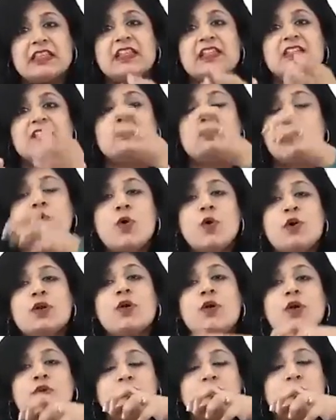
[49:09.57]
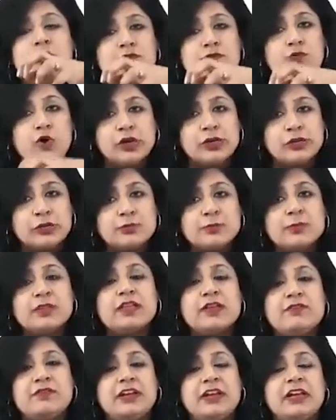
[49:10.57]
there is more of the volume in
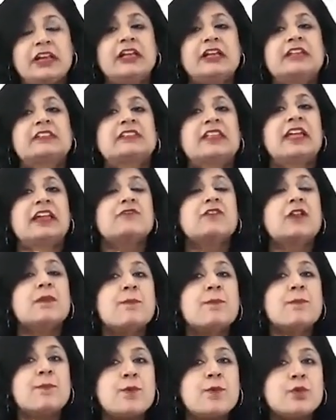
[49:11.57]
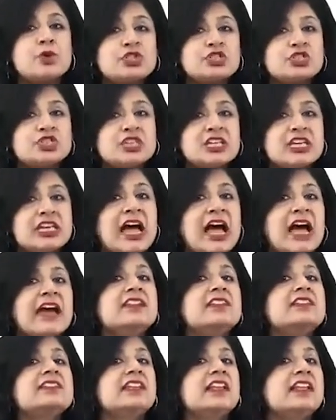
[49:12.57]
the vitreous, that will push the
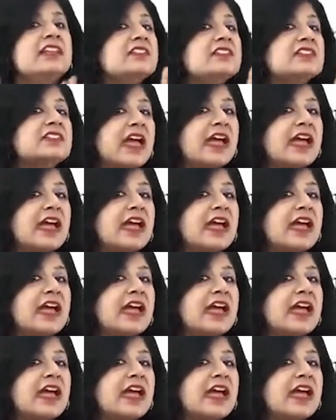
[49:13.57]
iris lens